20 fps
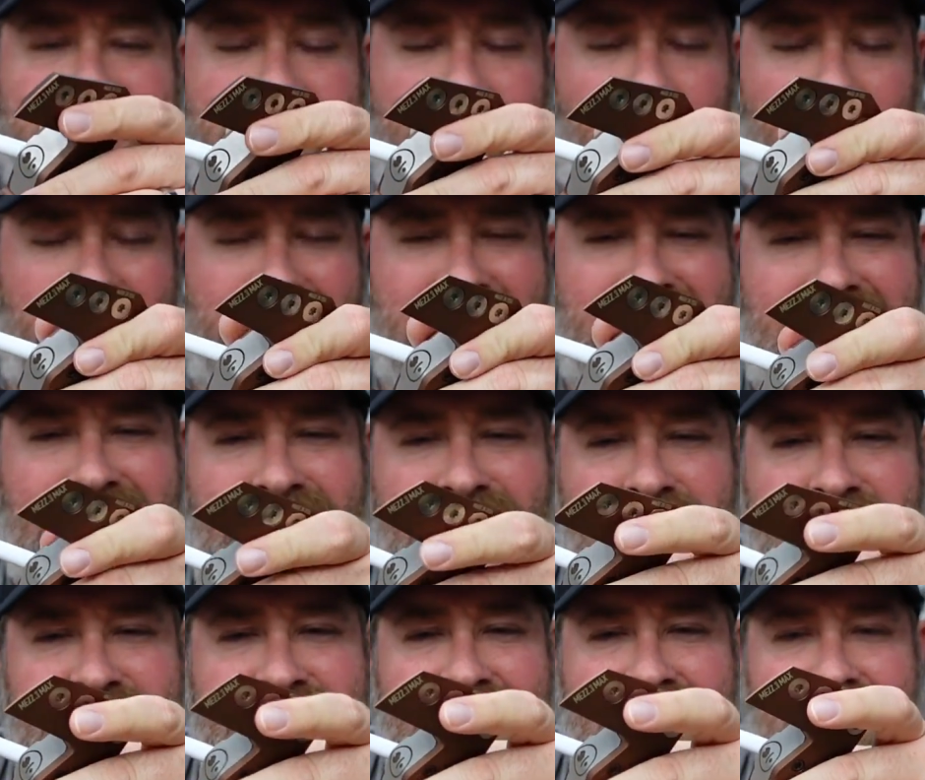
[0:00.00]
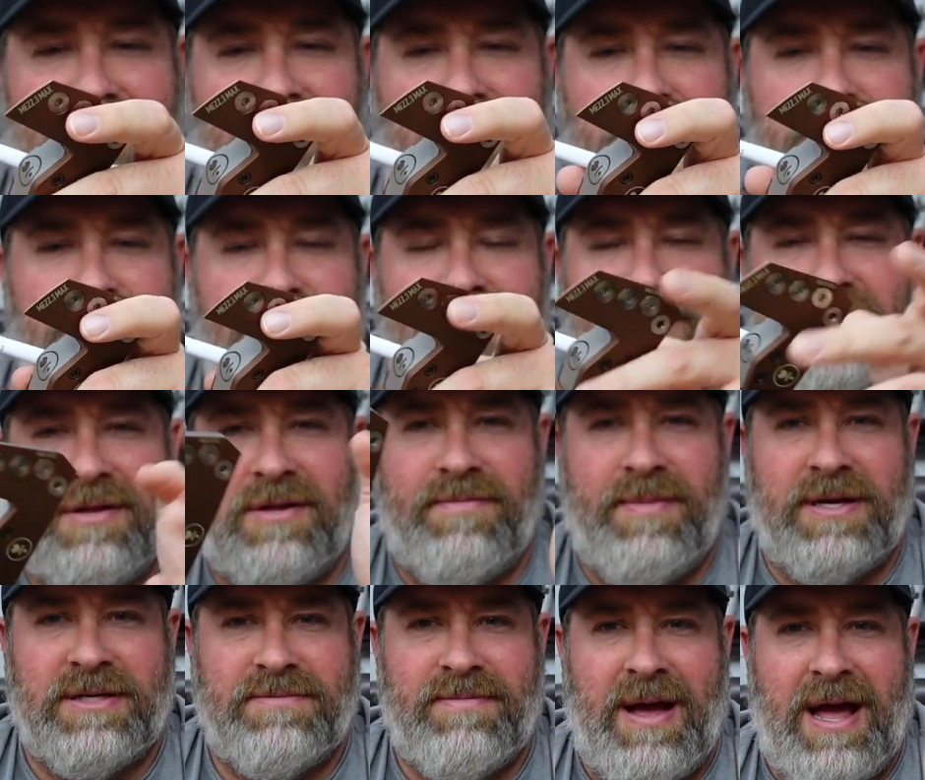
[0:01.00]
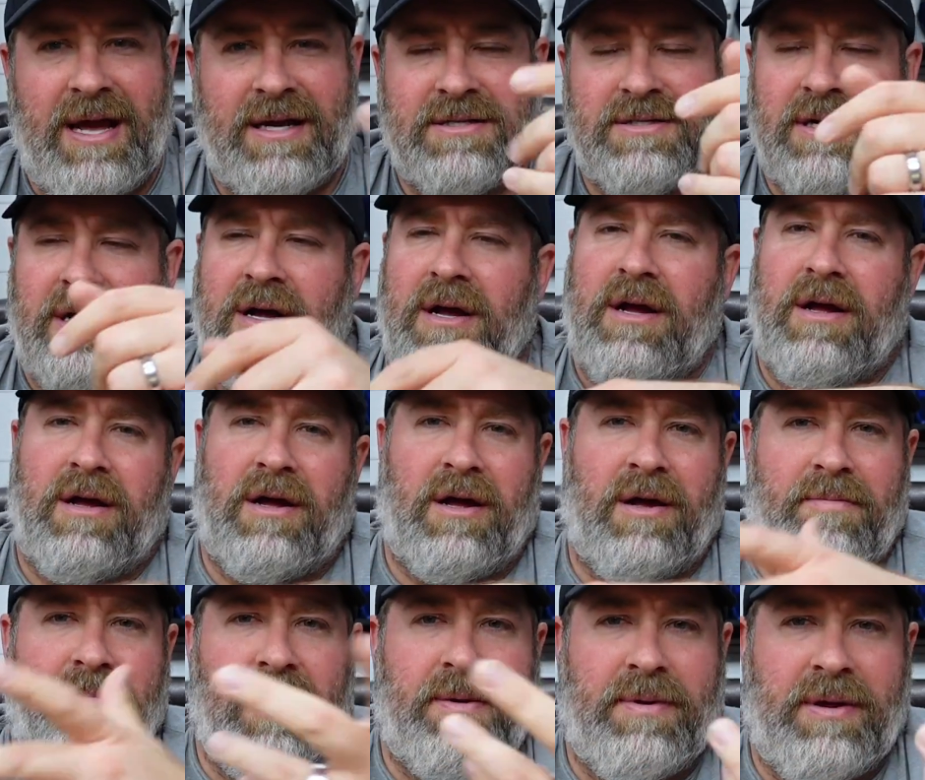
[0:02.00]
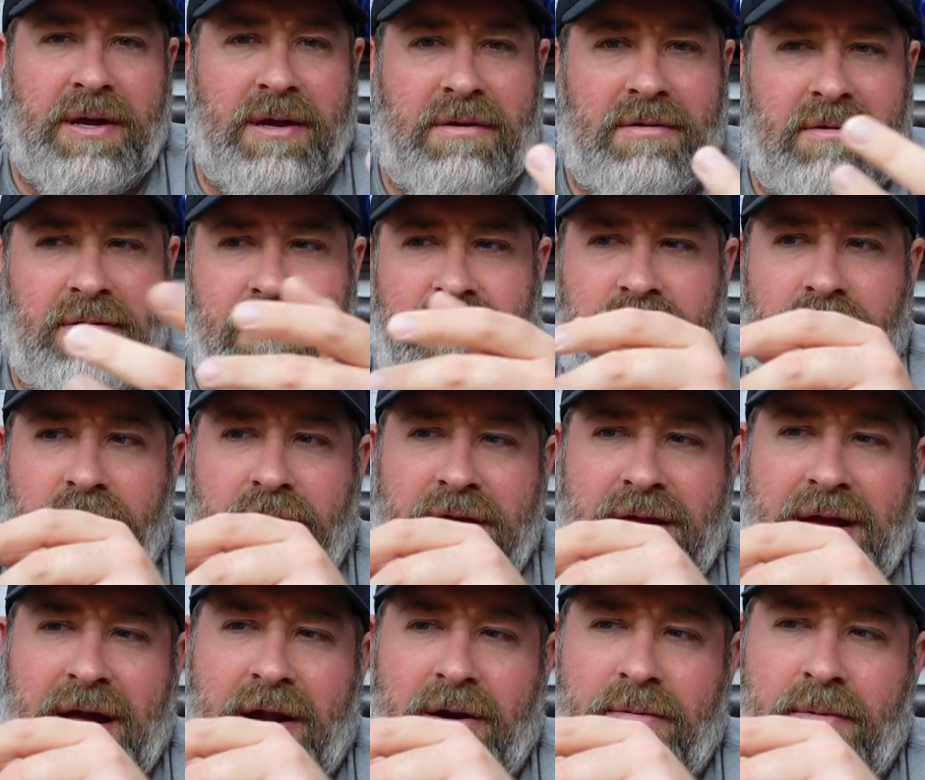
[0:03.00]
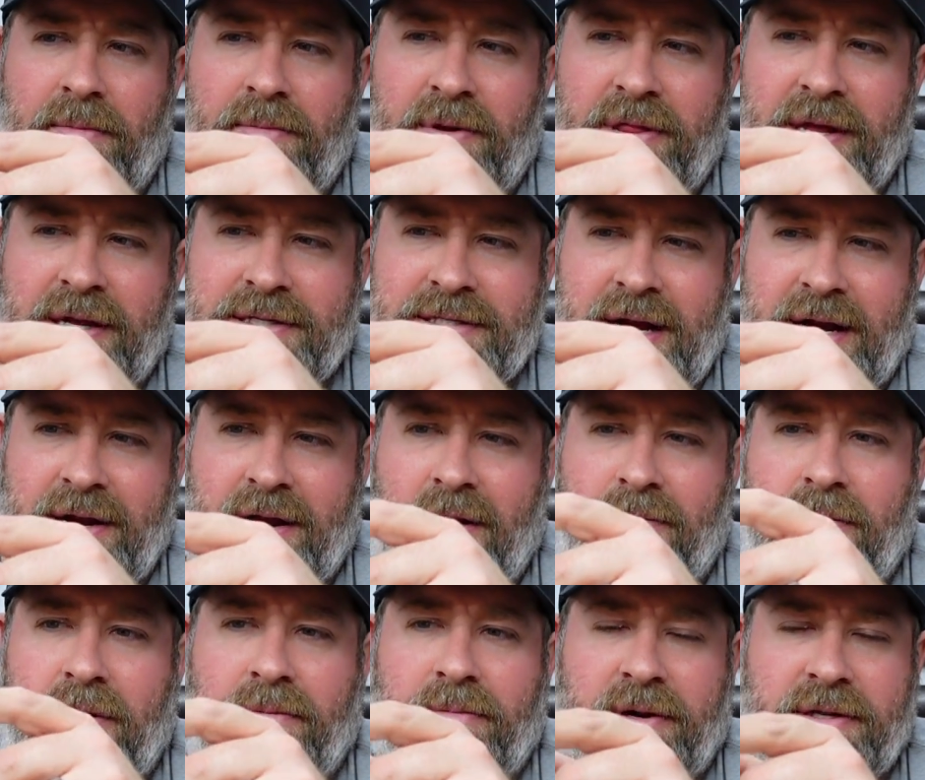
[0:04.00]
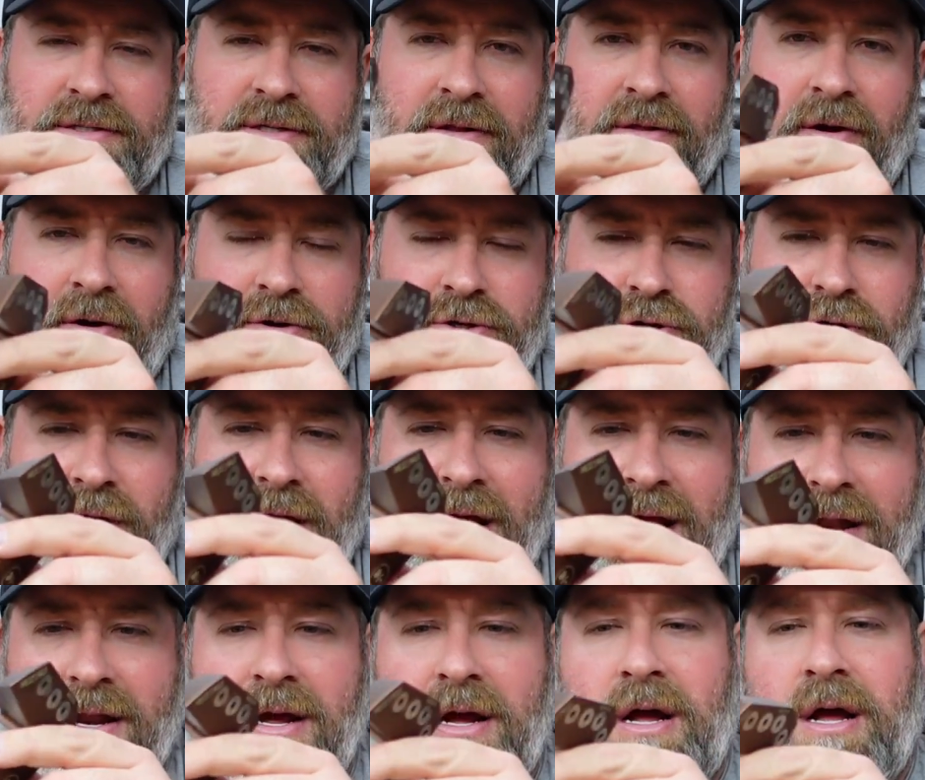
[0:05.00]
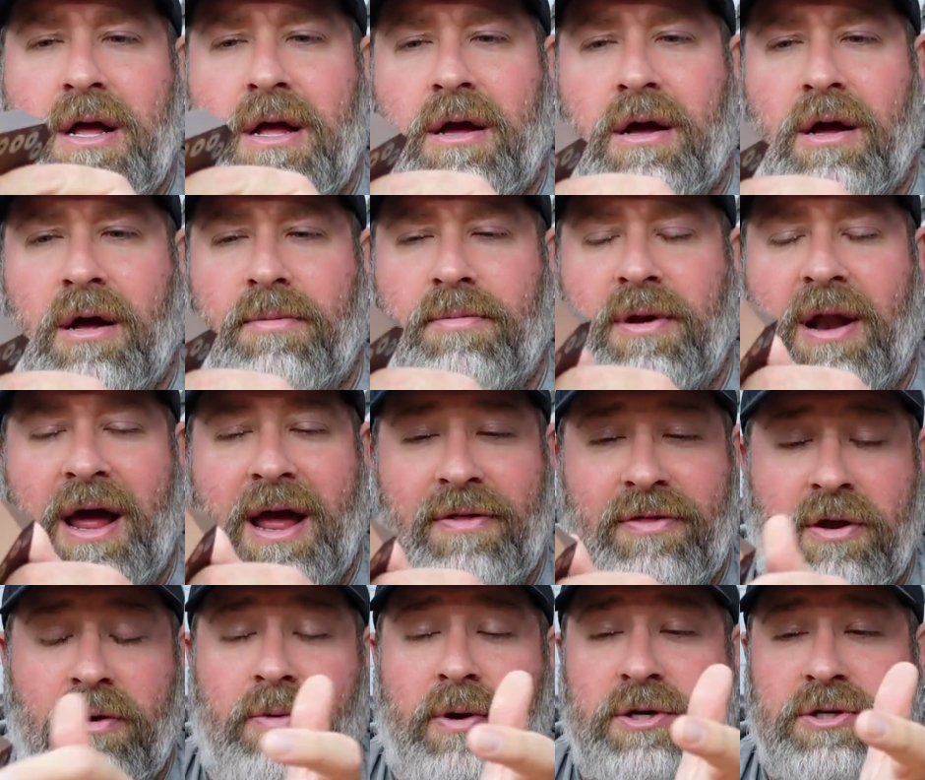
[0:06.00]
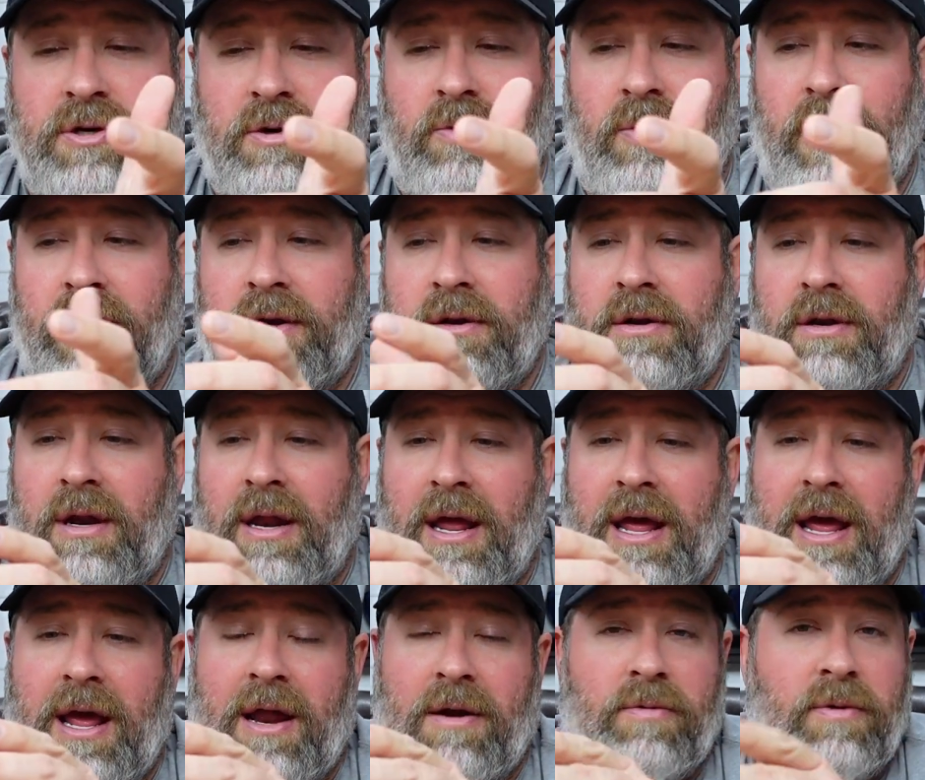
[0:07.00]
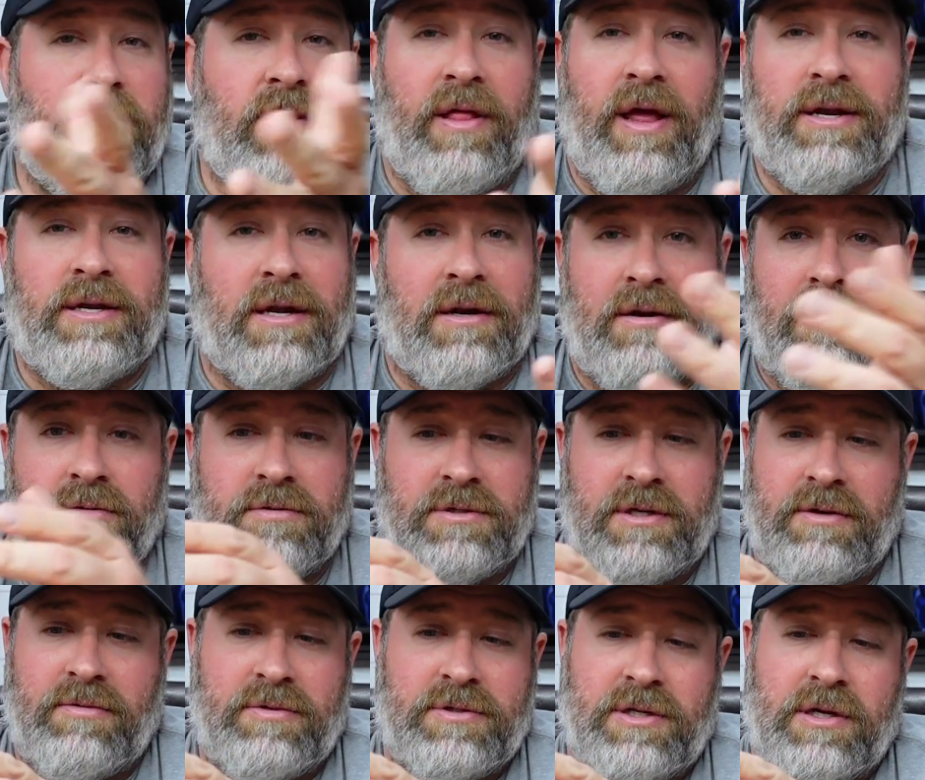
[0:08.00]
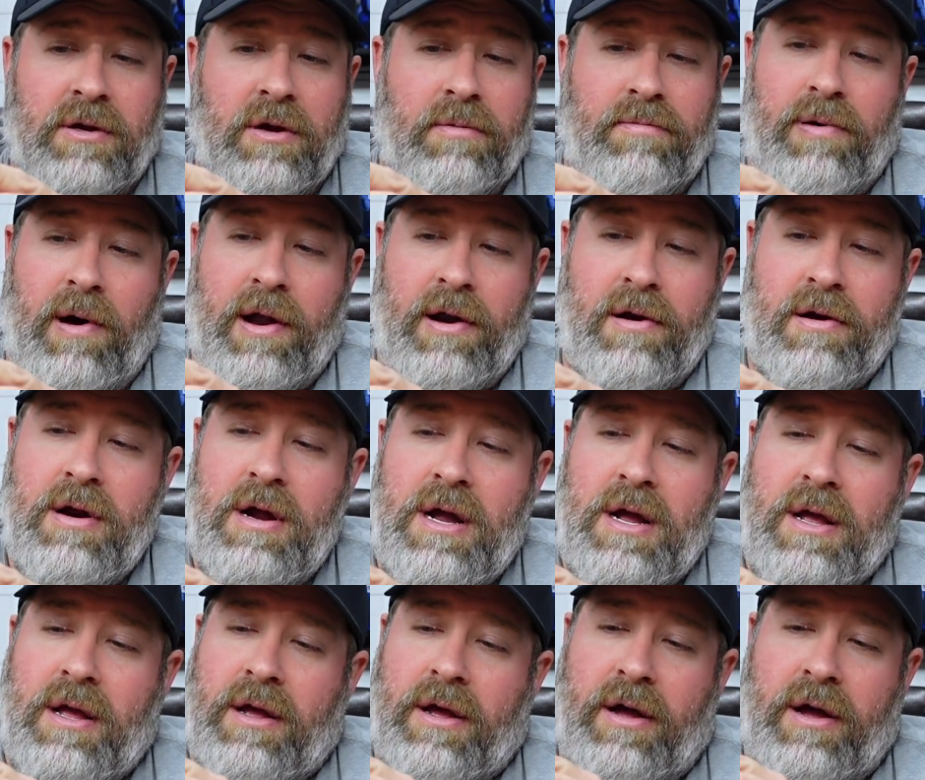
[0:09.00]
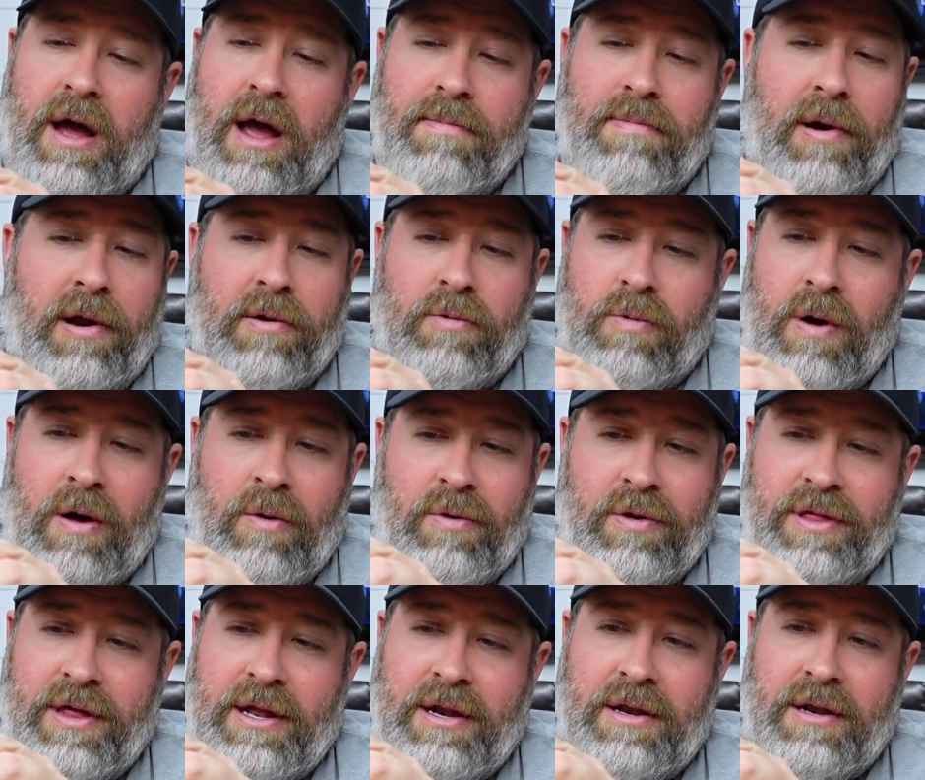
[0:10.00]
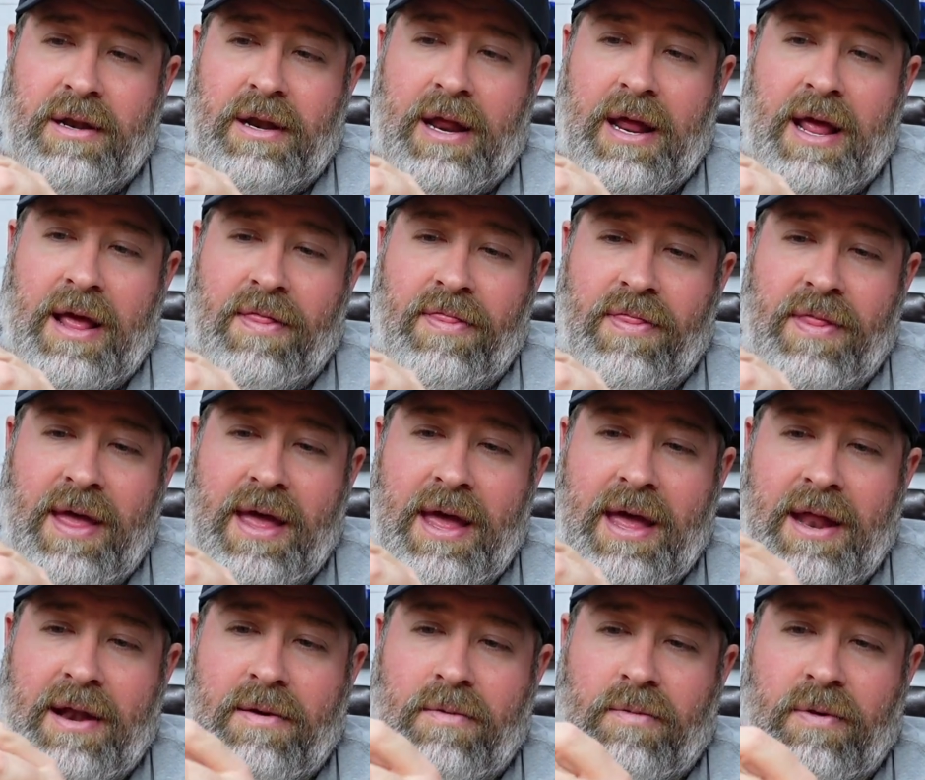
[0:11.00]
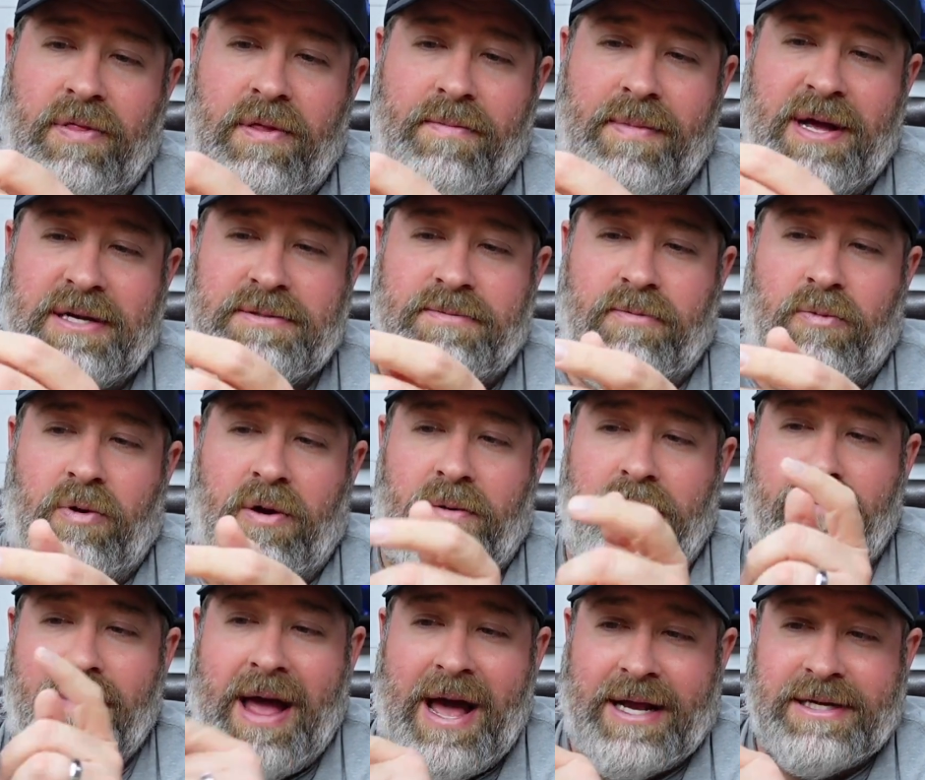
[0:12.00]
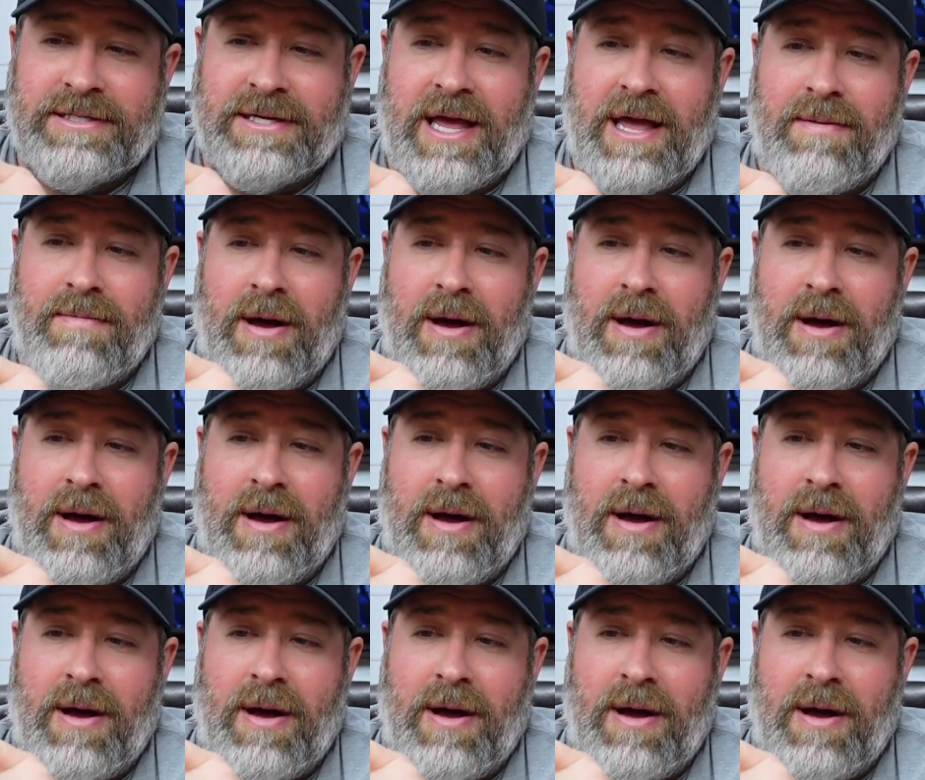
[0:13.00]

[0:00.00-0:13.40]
20% larger in the Mezz Max, maybe 30. I don't remember the exact number, but it's a larger head. But I had the original one and really liked it. It was a good putter. I putted well with it. And then when the Mezz.1 Max came